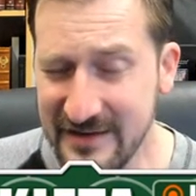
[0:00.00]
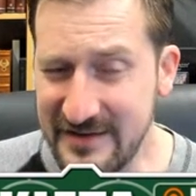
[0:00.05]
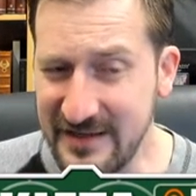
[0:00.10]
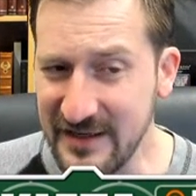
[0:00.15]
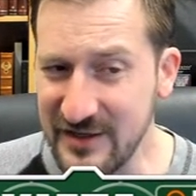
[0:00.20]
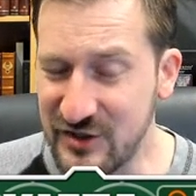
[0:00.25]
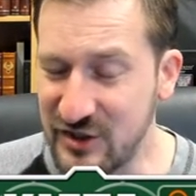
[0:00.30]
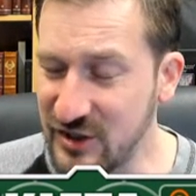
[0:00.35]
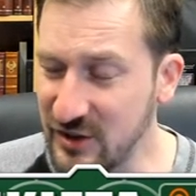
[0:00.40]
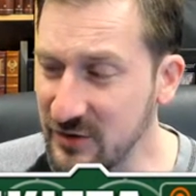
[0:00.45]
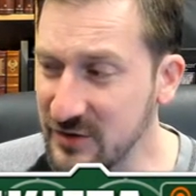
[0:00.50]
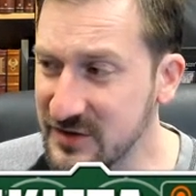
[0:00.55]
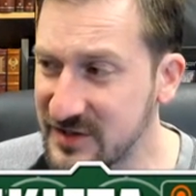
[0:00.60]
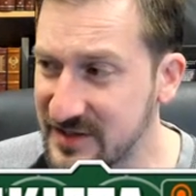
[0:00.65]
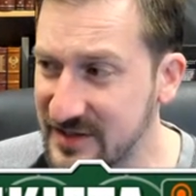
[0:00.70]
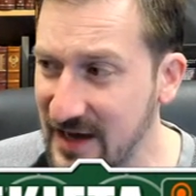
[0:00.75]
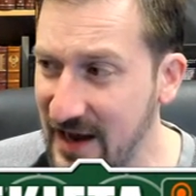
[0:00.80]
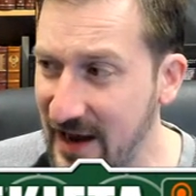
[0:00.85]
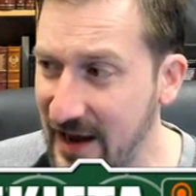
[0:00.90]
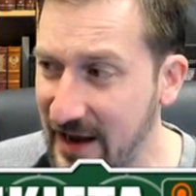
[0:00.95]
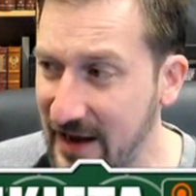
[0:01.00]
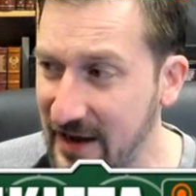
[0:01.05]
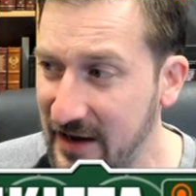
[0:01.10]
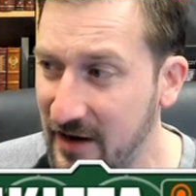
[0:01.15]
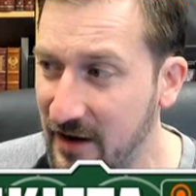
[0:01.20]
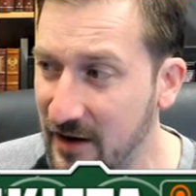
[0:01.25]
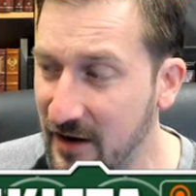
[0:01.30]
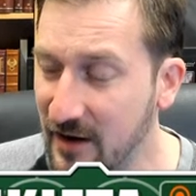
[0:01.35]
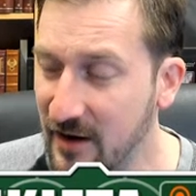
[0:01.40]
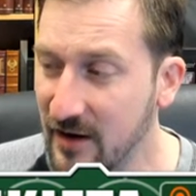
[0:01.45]
Did you
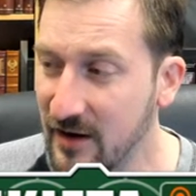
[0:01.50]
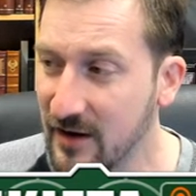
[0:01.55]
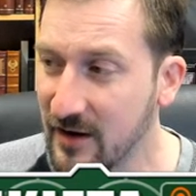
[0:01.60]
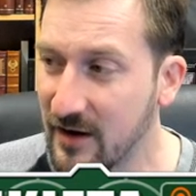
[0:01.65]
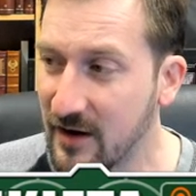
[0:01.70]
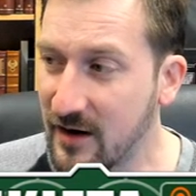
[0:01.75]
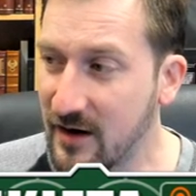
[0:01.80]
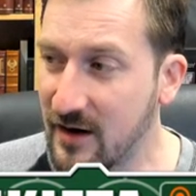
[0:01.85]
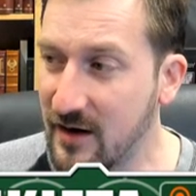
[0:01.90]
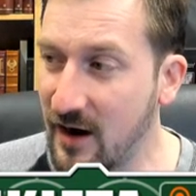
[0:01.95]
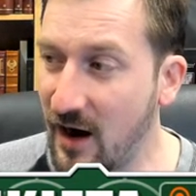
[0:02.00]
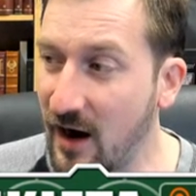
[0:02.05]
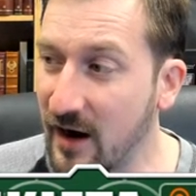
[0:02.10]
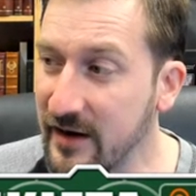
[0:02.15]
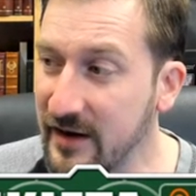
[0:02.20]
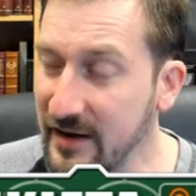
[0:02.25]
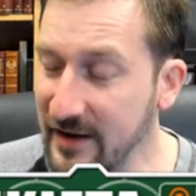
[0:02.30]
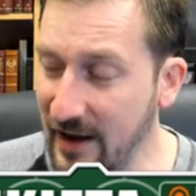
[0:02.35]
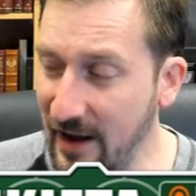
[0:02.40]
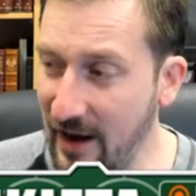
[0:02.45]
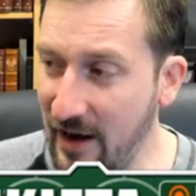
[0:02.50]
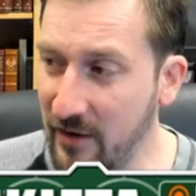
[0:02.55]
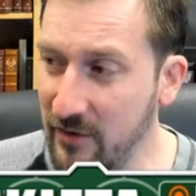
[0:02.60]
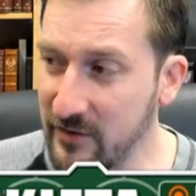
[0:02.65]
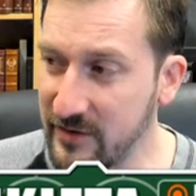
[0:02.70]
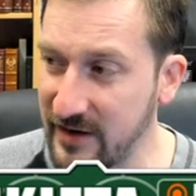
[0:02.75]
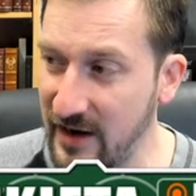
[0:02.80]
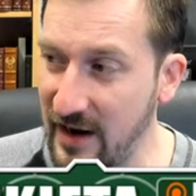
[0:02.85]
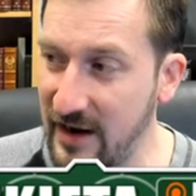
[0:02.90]
say cutting out